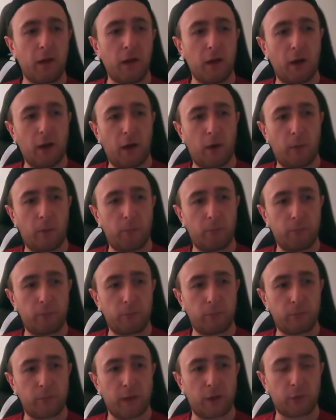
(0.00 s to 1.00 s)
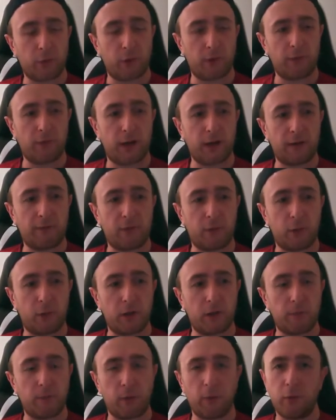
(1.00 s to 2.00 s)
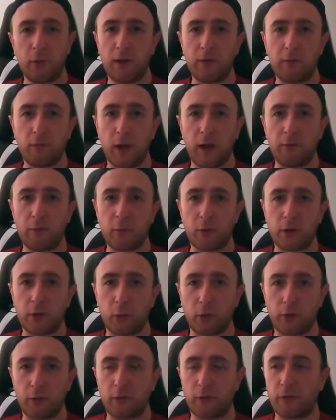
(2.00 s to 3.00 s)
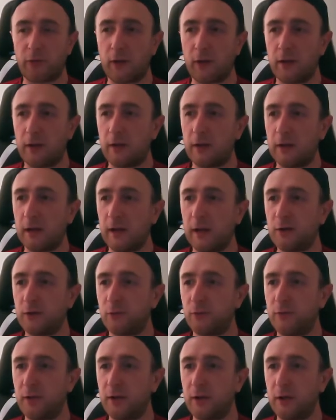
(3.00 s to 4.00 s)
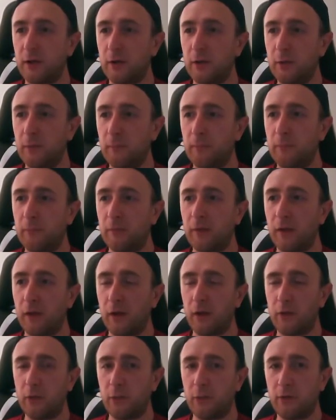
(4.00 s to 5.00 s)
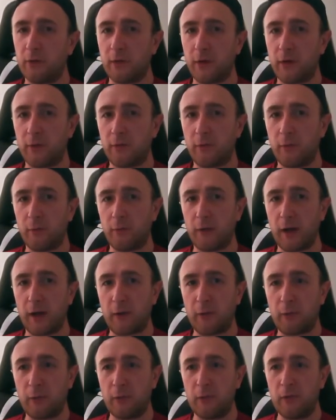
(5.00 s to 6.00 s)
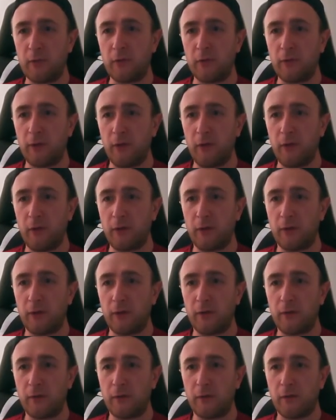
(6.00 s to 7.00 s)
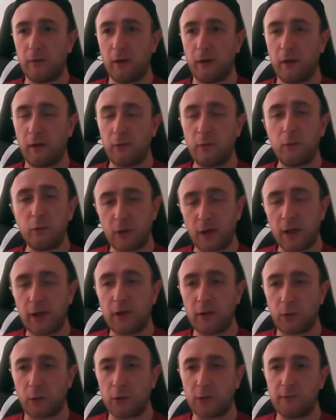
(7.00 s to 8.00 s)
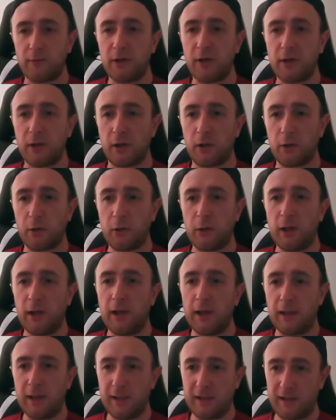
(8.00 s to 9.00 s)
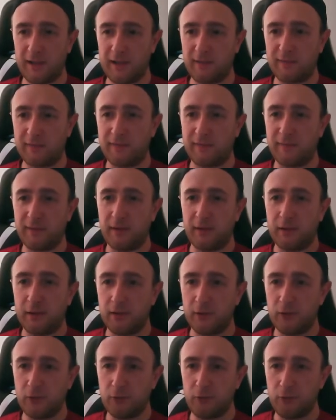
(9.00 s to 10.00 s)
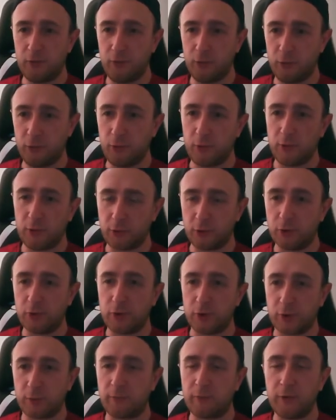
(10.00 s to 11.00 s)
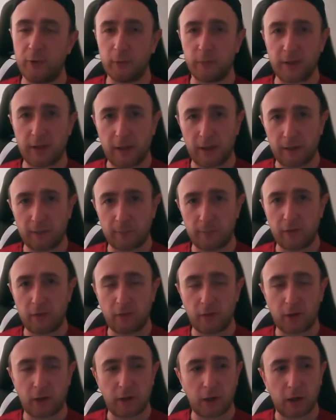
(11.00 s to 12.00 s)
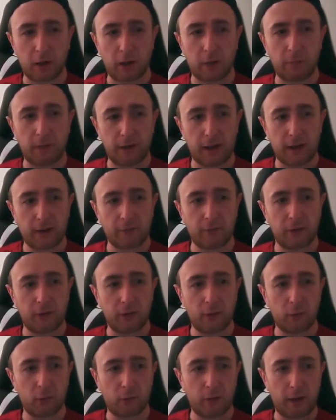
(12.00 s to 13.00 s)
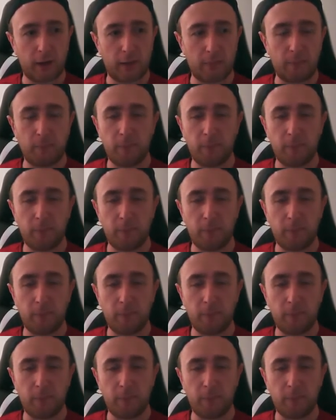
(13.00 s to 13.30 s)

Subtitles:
That's what I tell everyone at the moment. Everyone who wants an actual video, I always say to them now that I will take on a video if you do a good job filming it and setting it up and acting and all that,